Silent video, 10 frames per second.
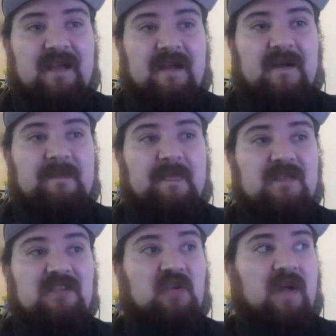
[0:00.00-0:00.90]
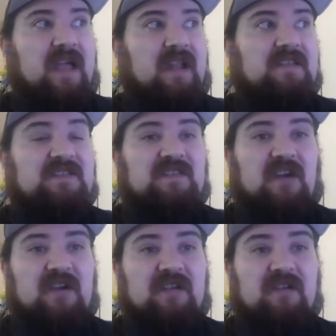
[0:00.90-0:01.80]
um, so go ahead and
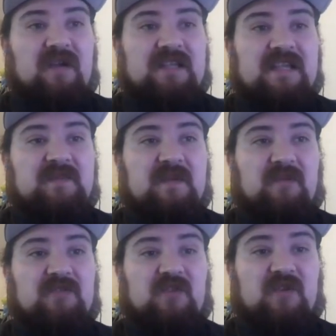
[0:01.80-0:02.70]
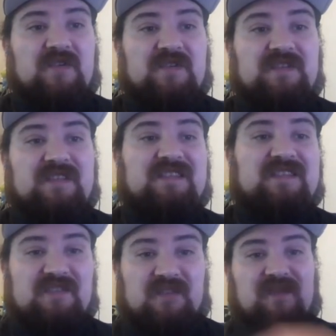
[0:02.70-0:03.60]
start, you know, as people join us in
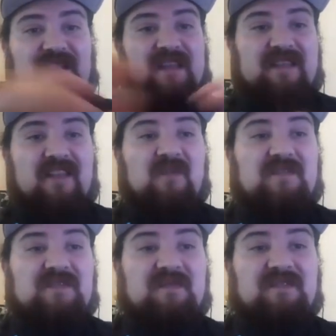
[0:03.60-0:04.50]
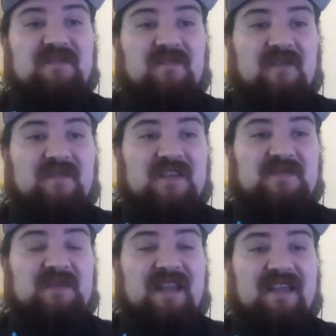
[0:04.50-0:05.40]
this sort of like now that we've shifted from
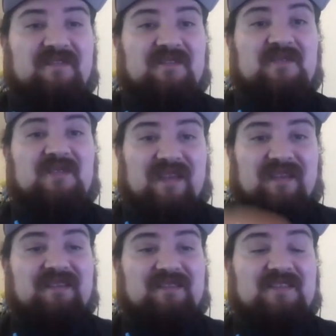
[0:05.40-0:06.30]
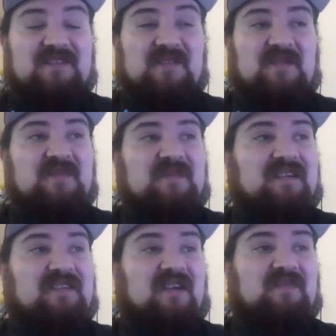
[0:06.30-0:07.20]
Facebook Live to the, the Zoom
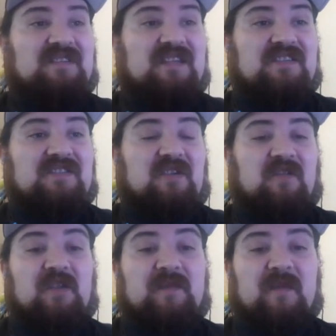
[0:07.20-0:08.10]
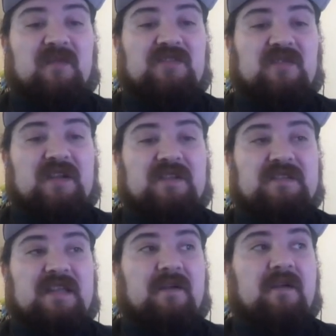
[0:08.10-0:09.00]
uh, conversation, hopefully people are joining
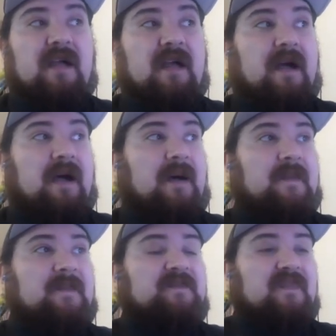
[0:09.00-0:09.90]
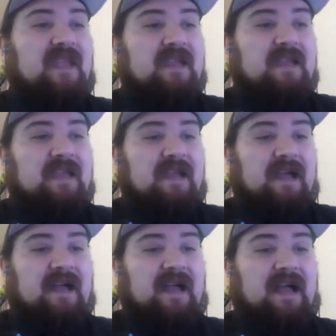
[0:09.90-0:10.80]
us now. Um,
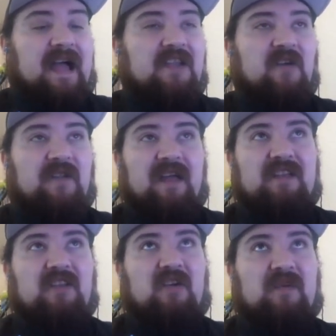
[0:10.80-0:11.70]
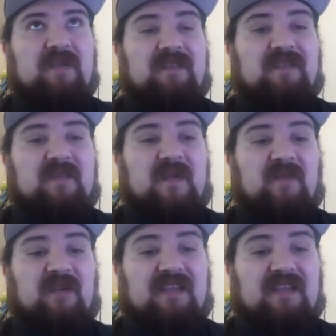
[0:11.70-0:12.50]
I know that, you know, people